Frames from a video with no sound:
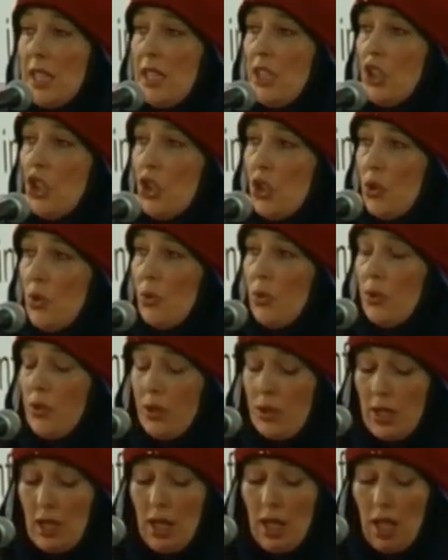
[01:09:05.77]
And in
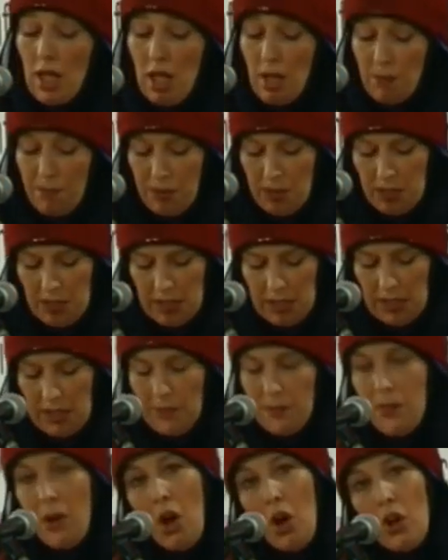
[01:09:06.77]
truth, up
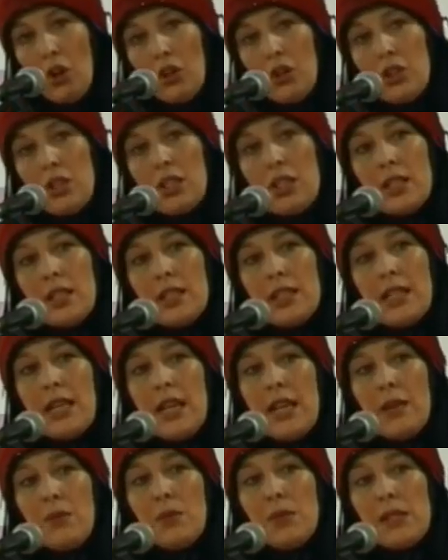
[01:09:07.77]
until the point
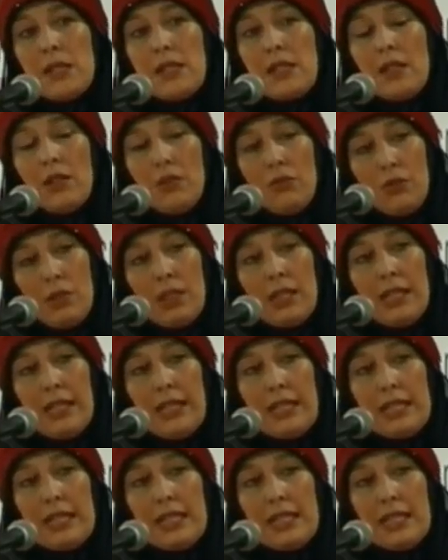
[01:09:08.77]
that I was
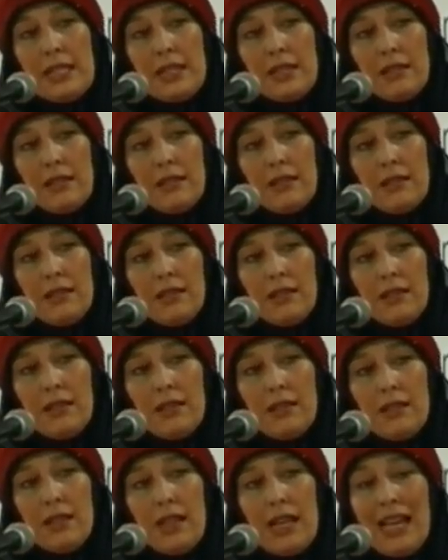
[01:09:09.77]
released,
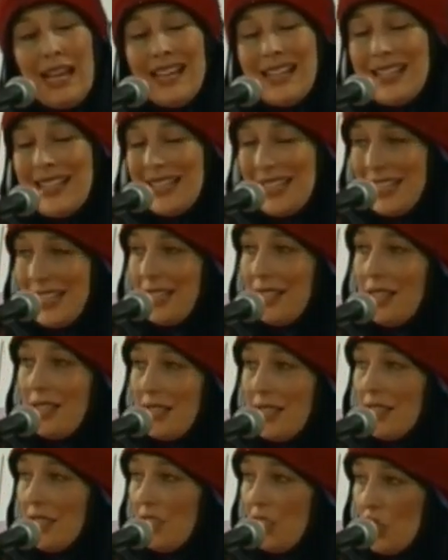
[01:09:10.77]
I
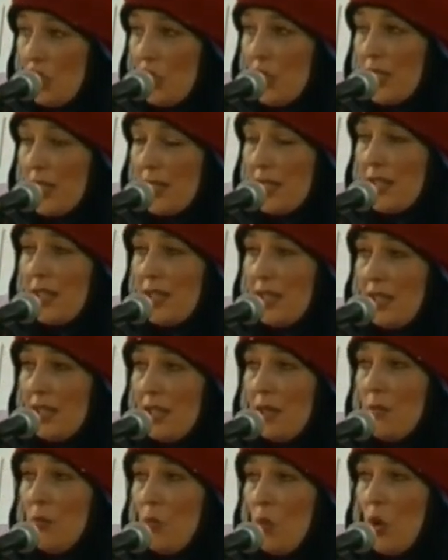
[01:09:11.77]
still didn't
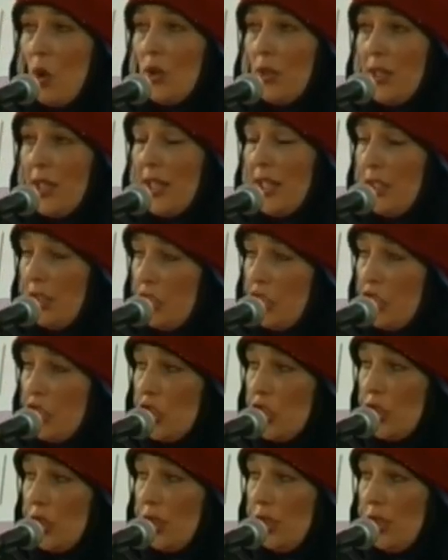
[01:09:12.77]
trust them 1
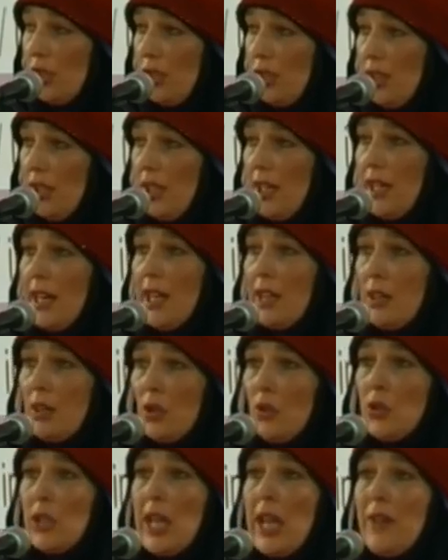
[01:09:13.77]
inch, and I
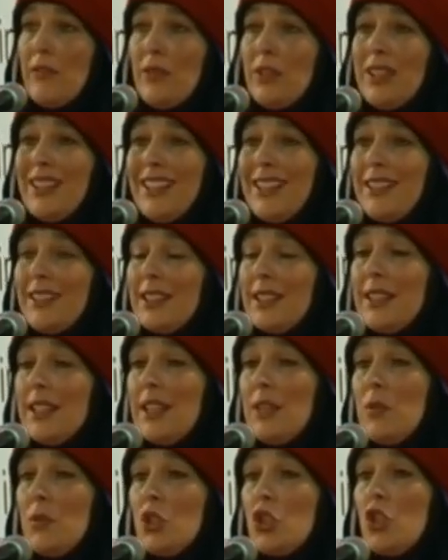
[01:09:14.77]
thought everything
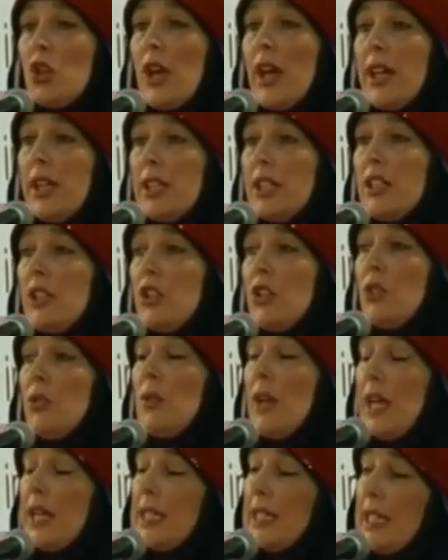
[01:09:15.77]
that they were trying to
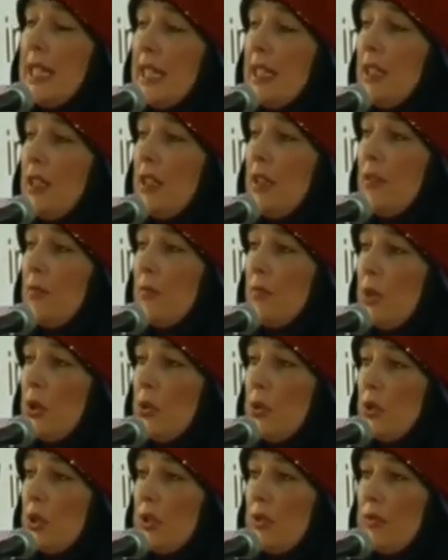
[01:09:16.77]
do had a hidden
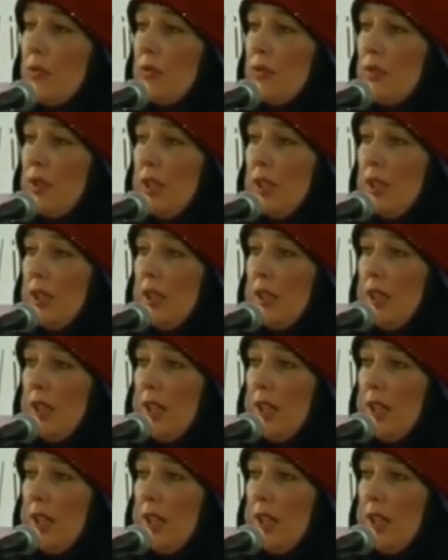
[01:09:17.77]
motive.